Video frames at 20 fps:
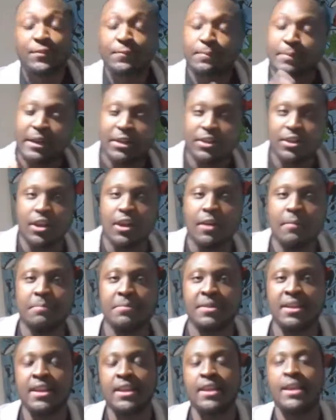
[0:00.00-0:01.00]
about the
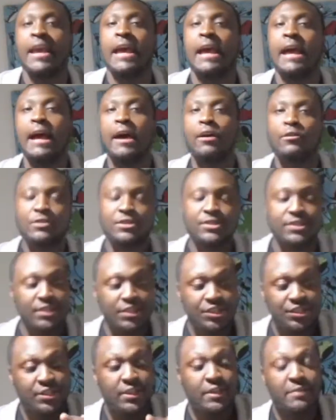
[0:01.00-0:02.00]
company, how does
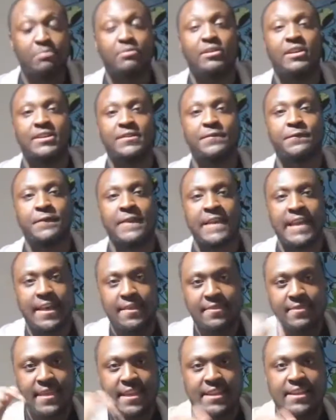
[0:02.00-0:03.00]
the share price fare
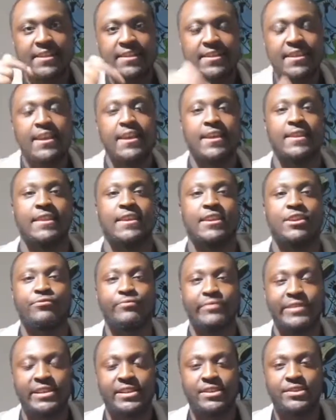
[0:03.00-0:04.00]
then and there that you're
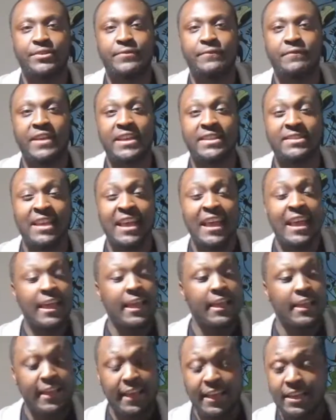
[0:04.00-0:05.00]
ready to invest?
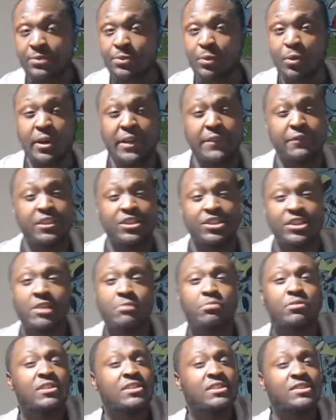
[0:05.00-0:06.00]
Guess what? If the share
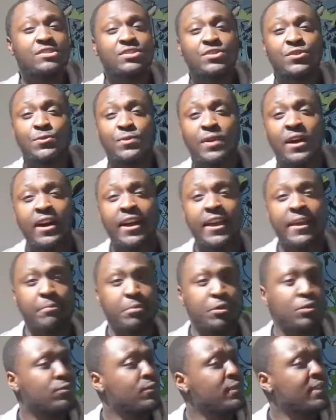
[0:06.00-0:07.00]
price is too high
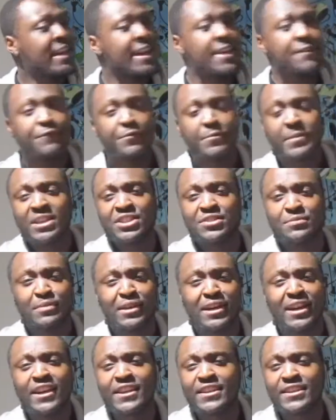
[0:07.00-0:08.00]
but all that information
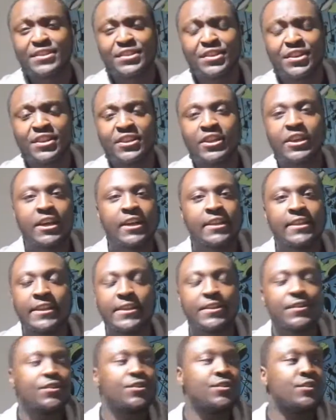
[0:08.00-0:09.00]
behind is good,
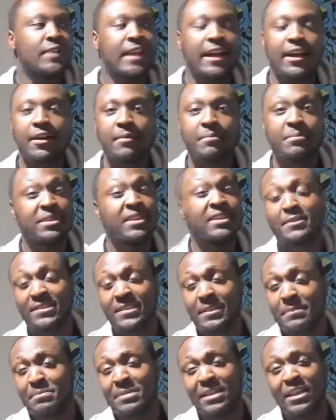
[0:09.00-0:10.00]
then that company is
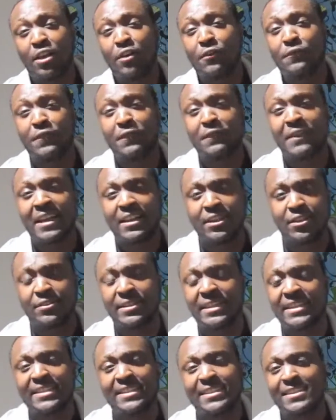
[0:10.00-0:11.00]
simply overvalued
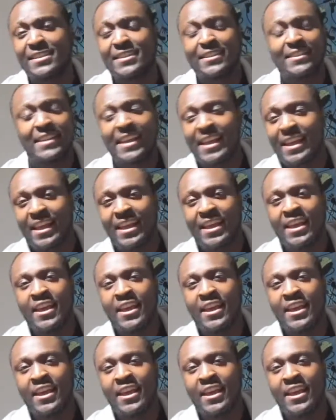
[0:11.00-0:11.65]
at the end of the day.